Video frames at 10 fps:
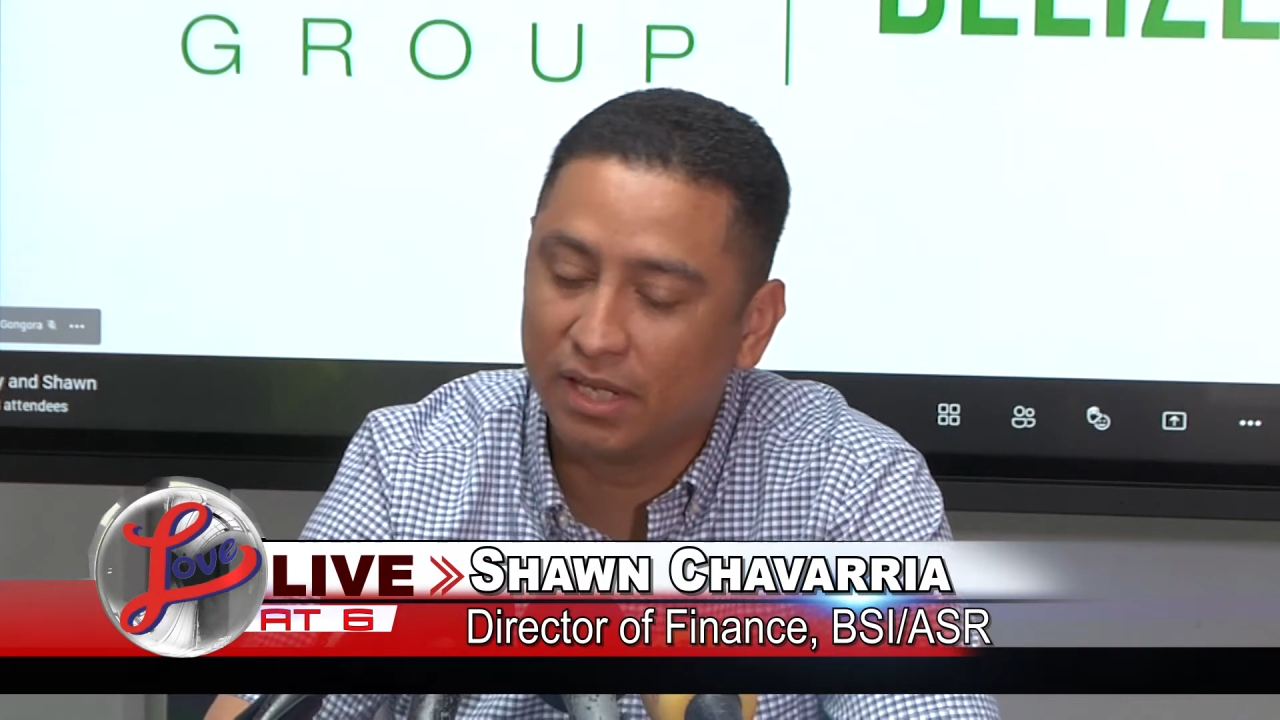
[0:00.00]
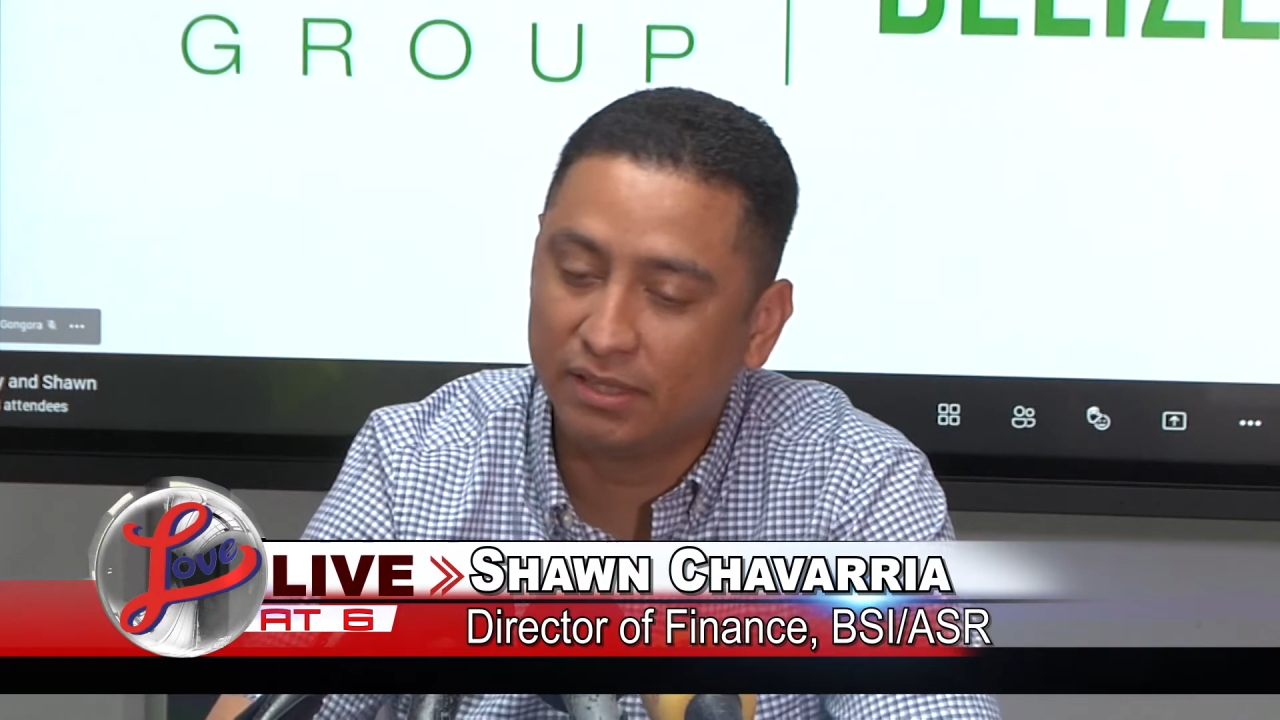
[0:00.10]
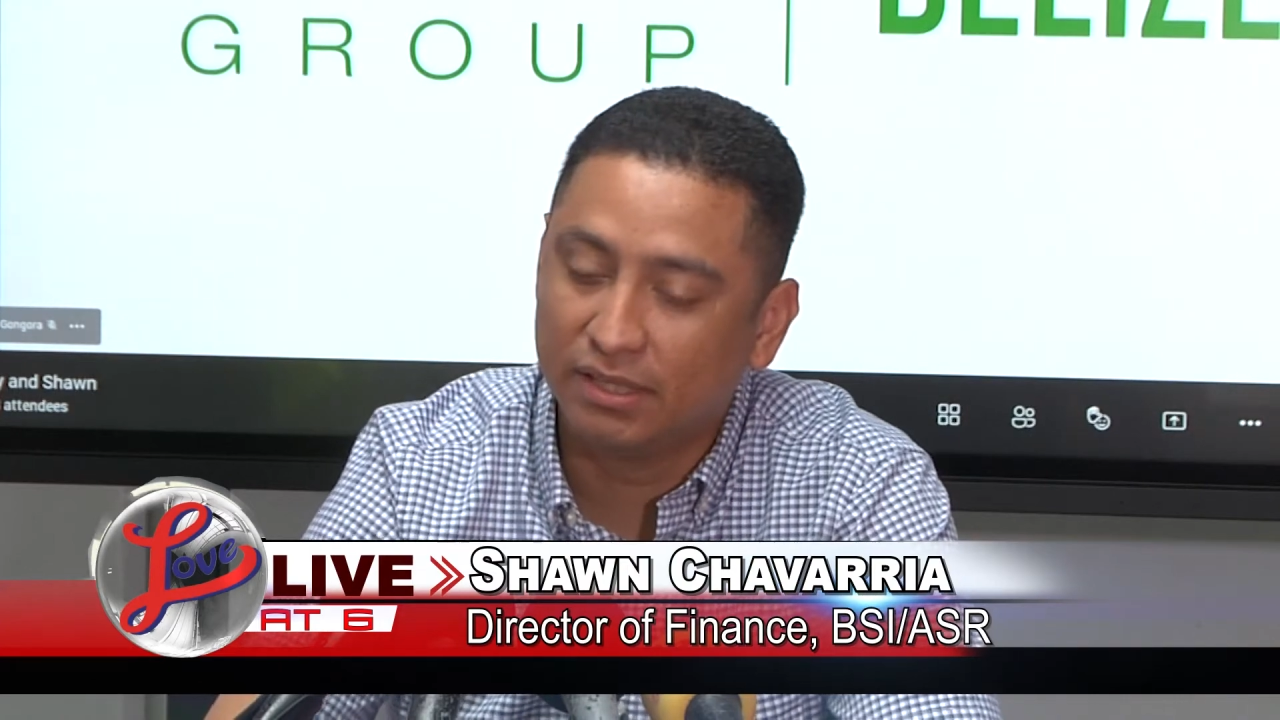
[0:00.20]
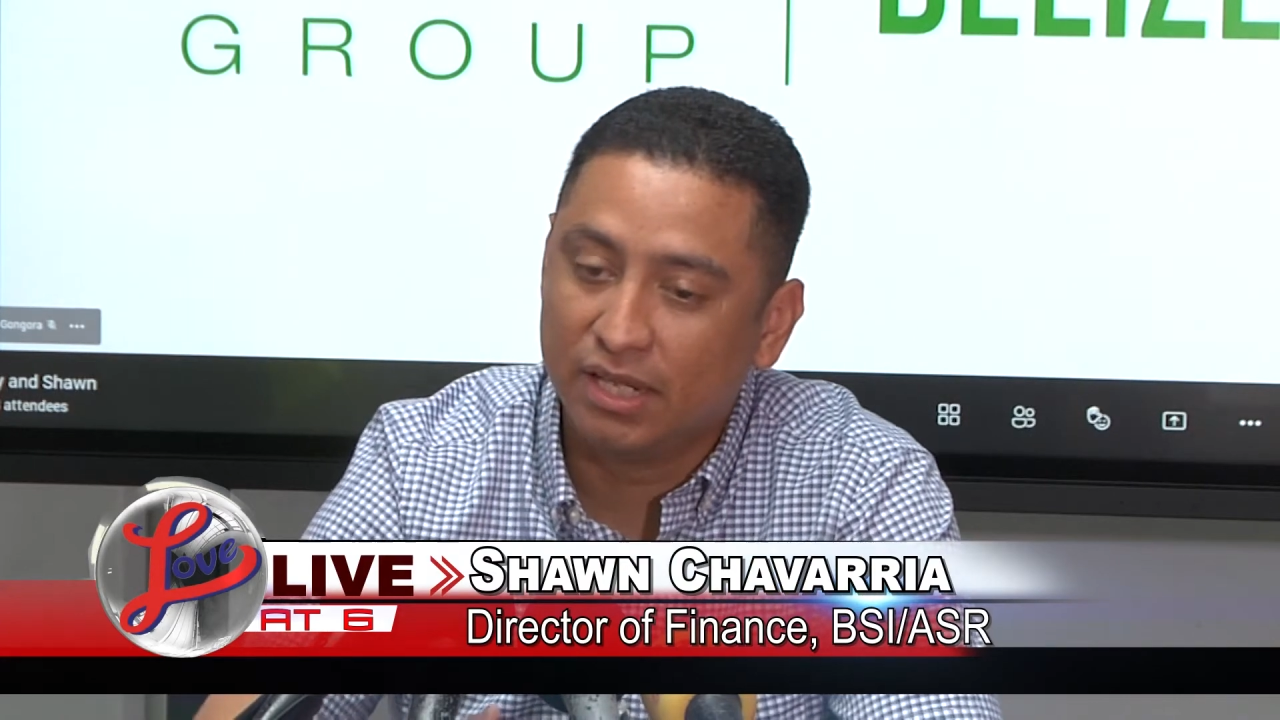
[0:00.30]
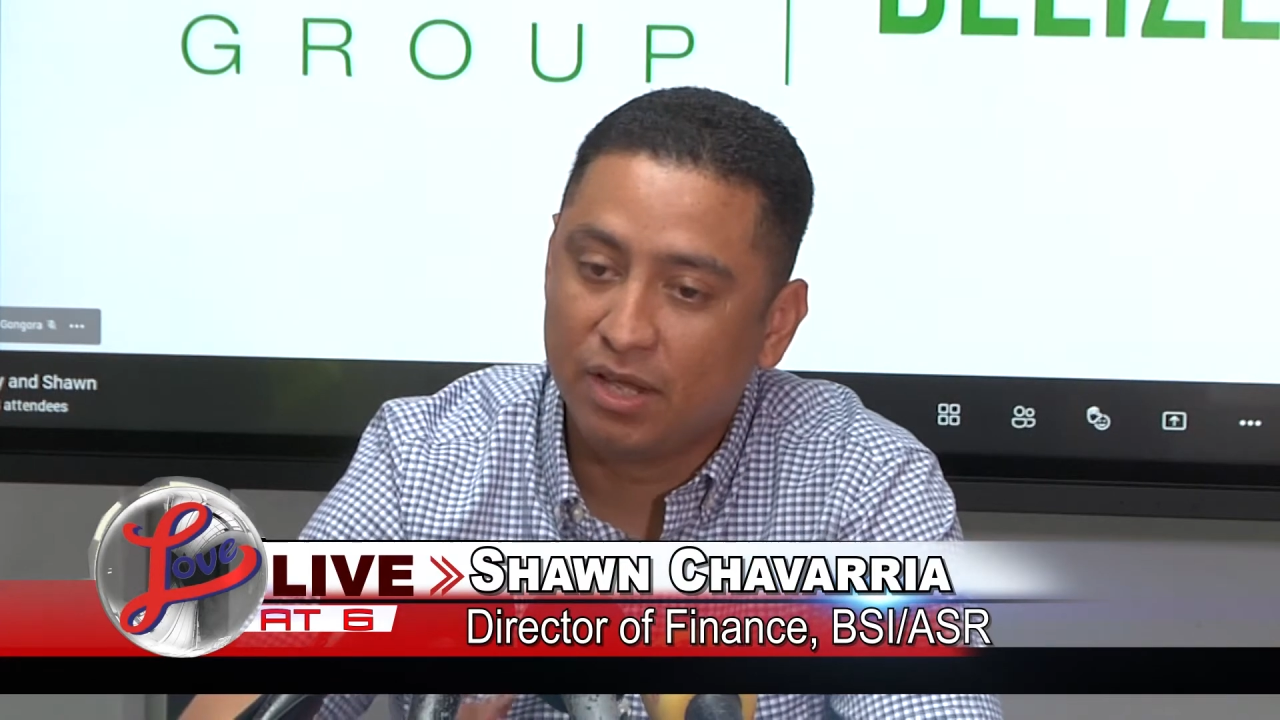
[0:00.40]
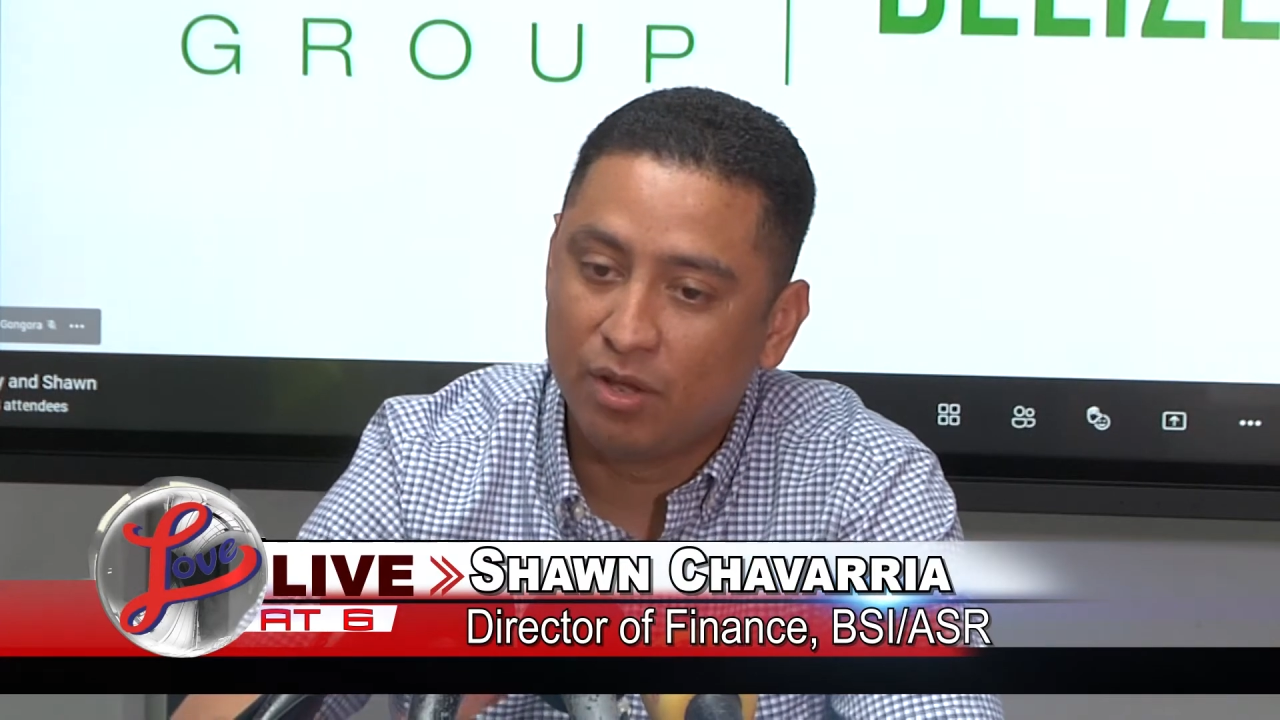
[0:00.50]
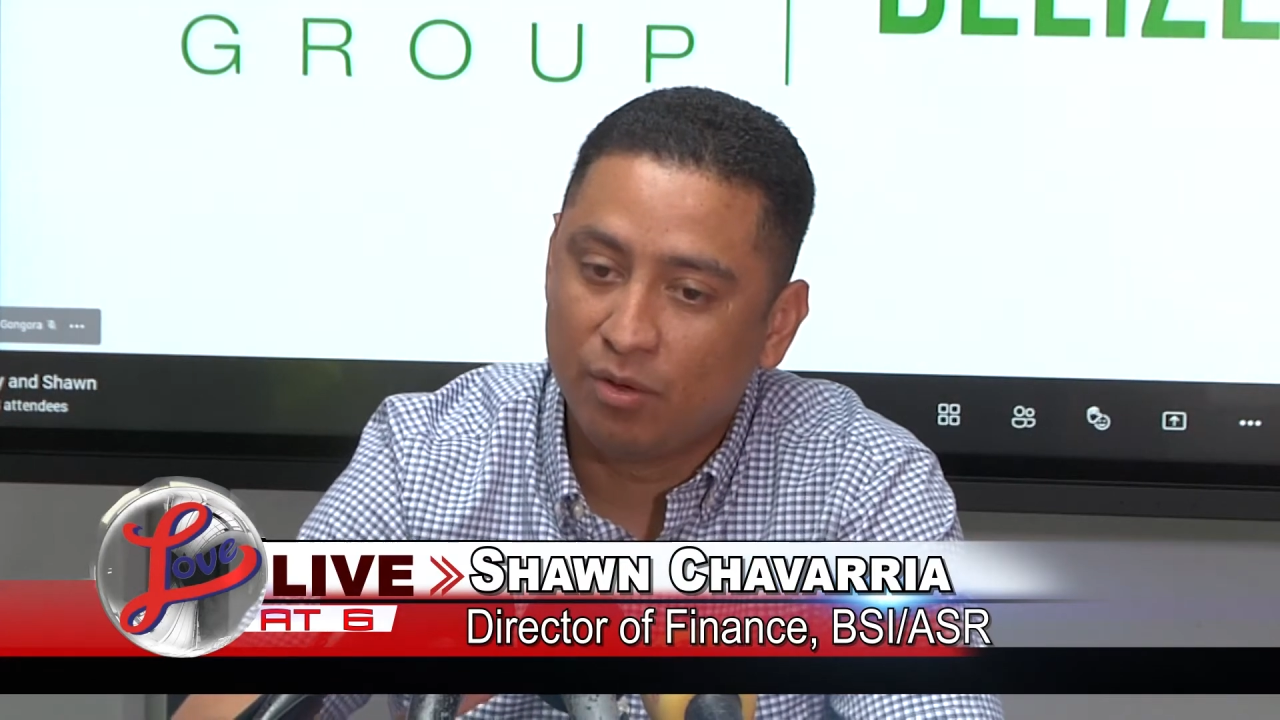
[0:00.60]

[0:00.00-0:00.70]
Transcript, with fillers: and, and